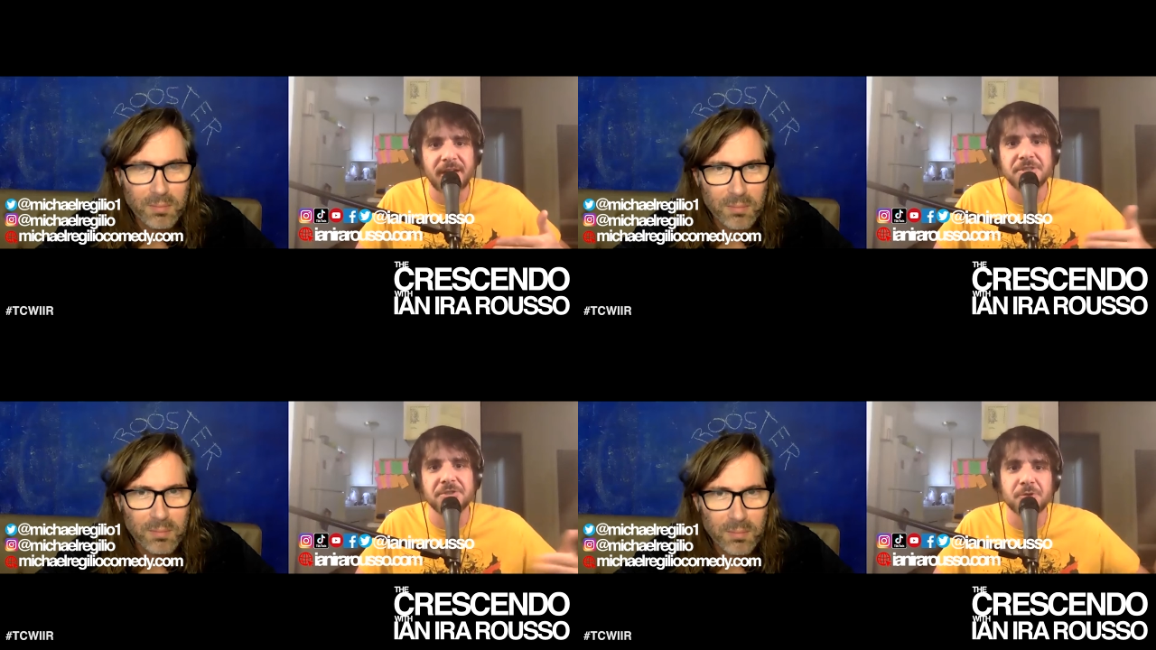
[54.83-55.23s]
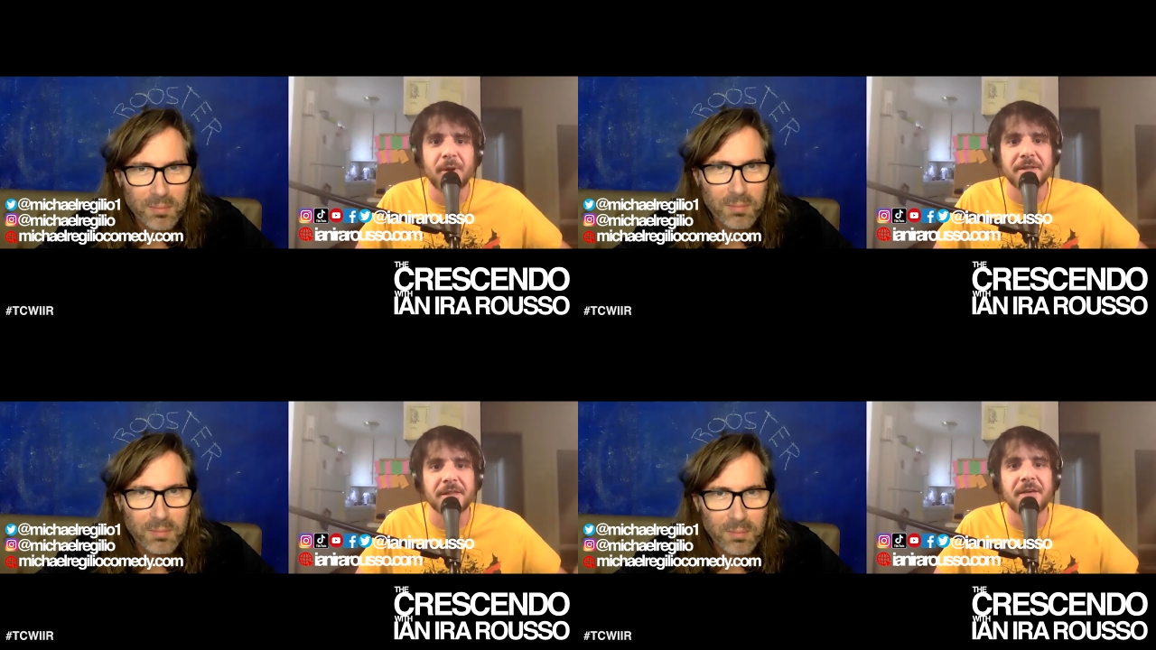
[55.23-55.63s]
Speaker 1: I just threw
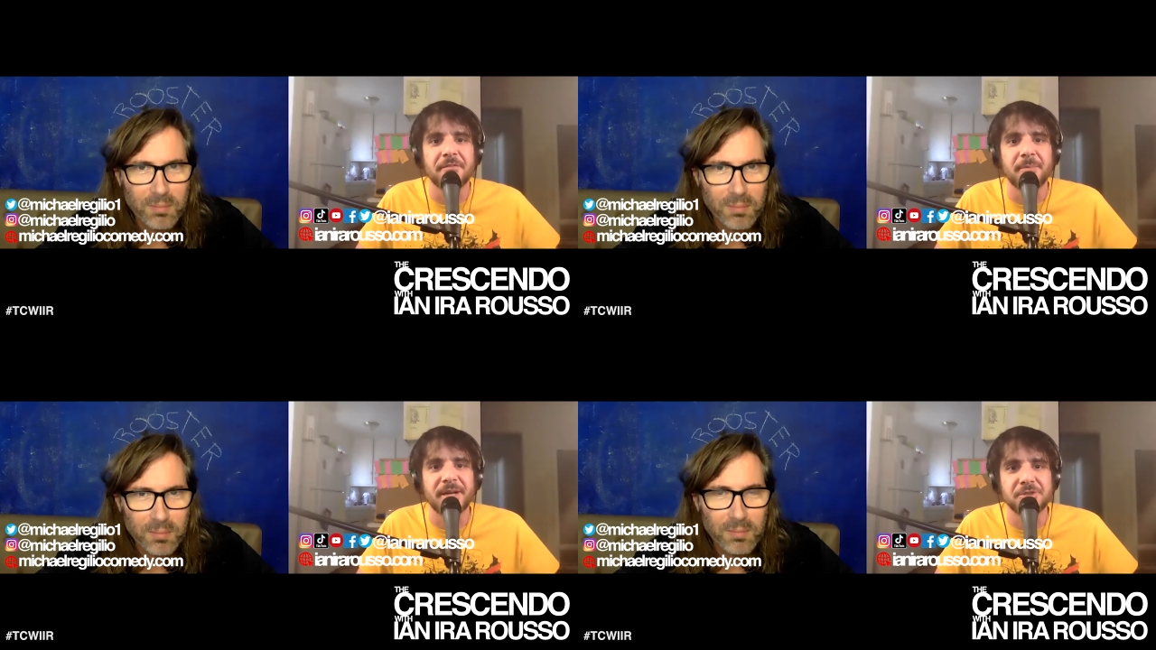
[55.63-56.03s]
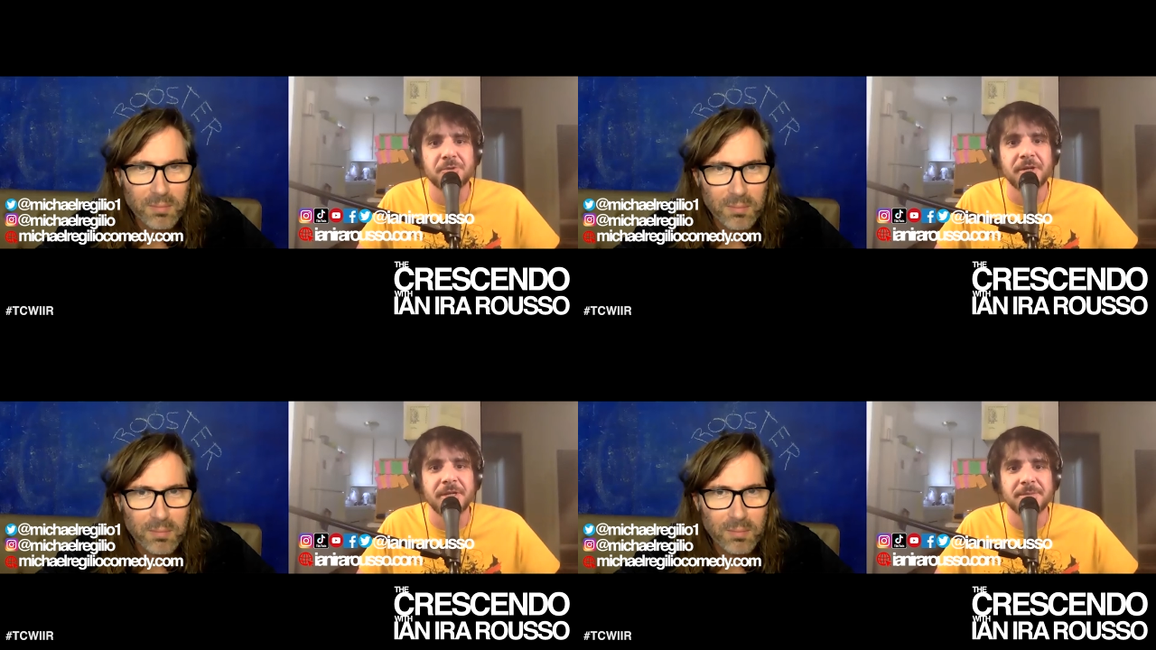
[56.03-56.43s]
out the love of my
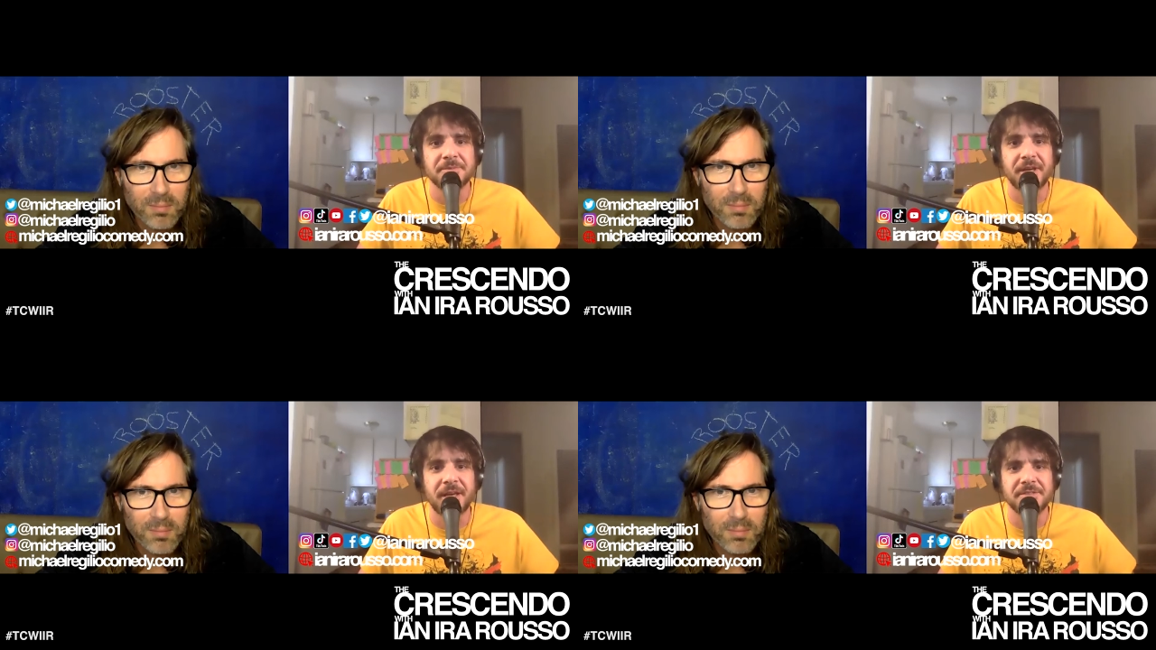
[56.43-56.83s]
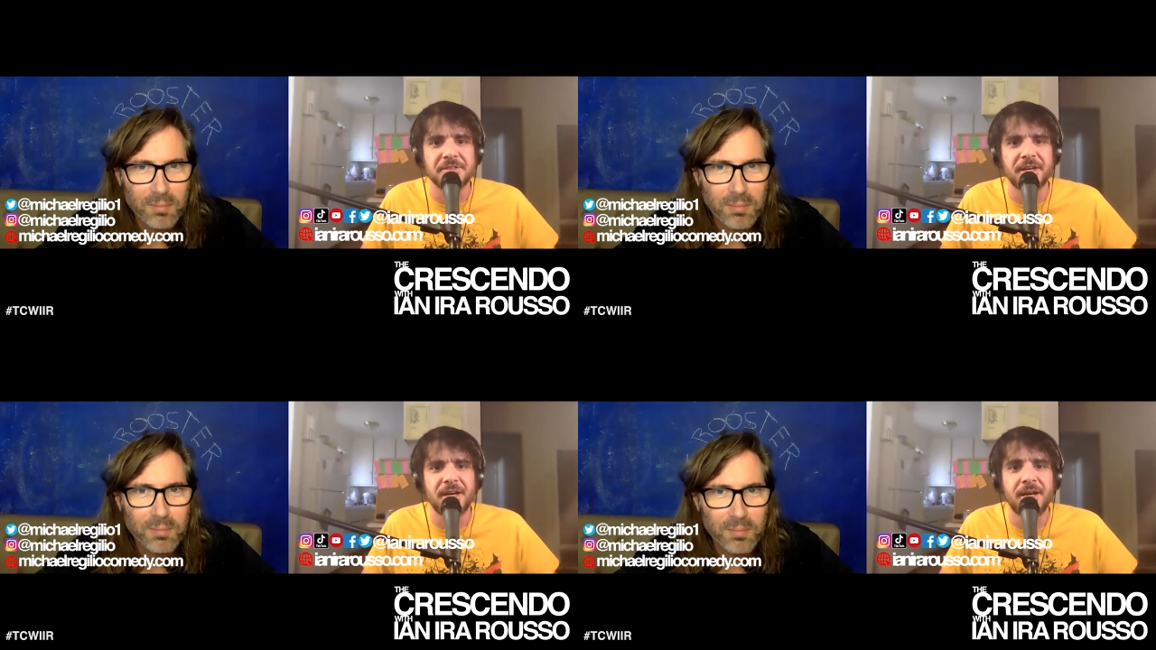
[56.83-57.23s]
dreams, and
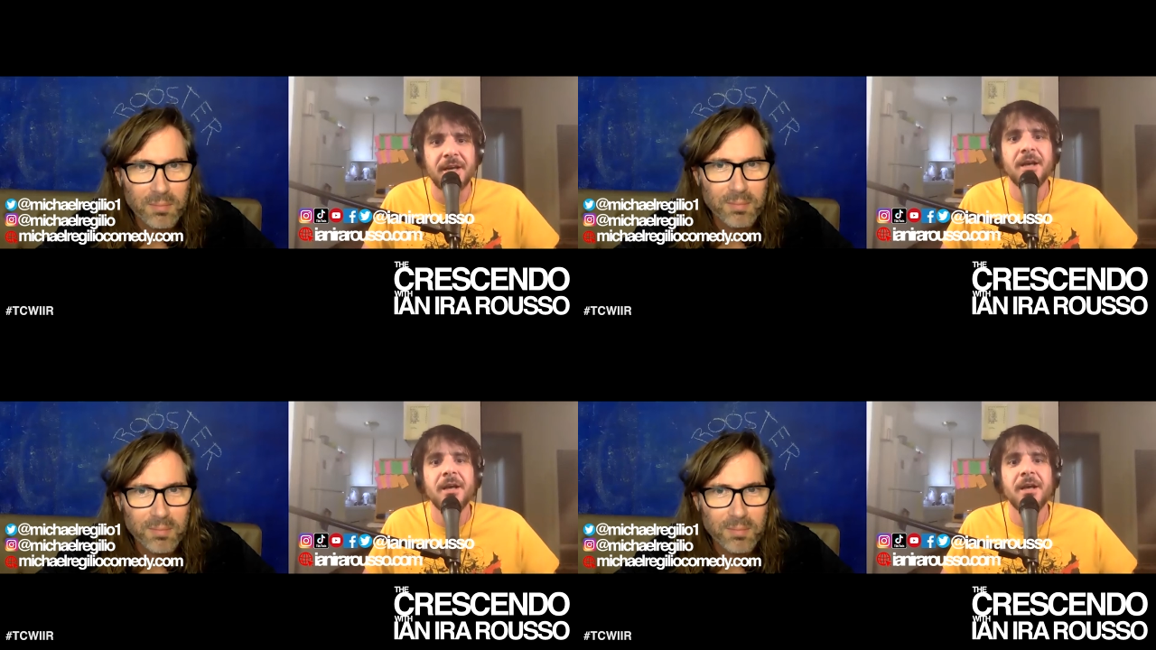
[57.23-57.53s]
uh,